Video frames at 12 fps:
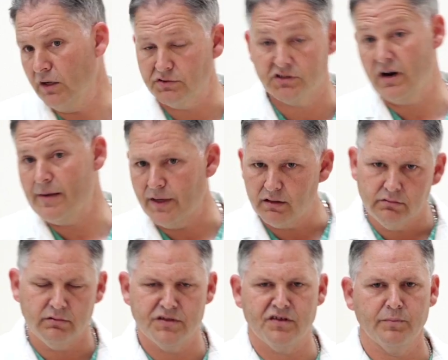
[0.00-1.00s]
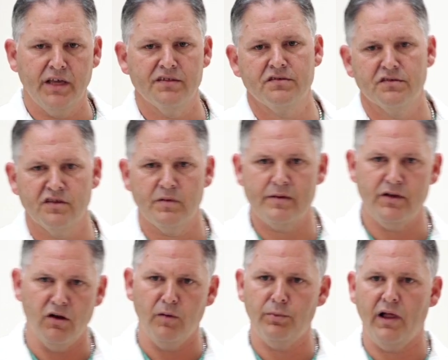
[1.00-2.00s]
ceramic, in some instances maybe
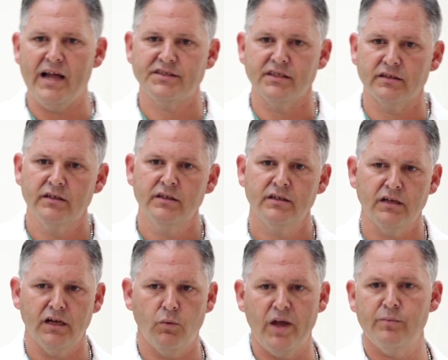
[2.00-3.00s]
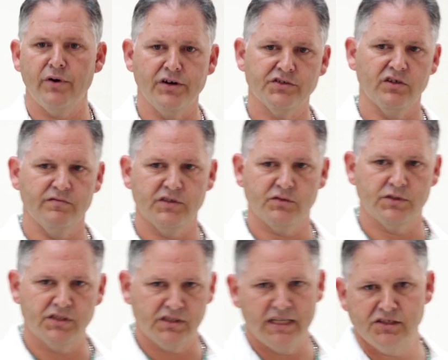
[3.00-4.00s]
on plastic, weight-bearing surface,
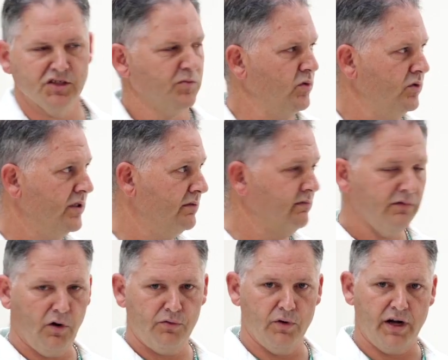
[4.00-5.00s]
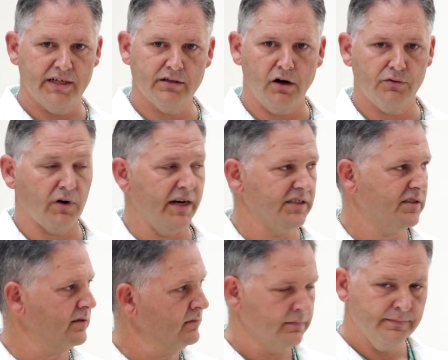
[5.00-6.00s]
which is nice and smooth, and
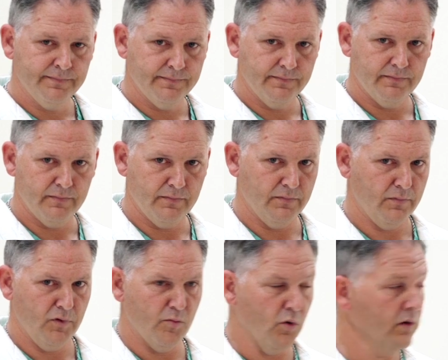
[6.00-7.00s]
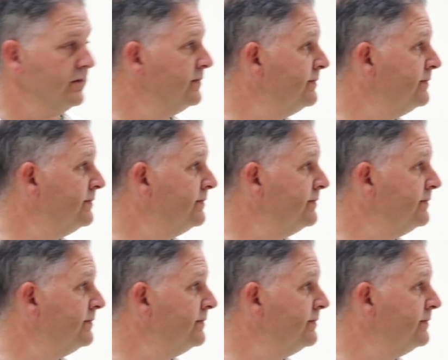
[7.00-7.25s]
arthritis, no more.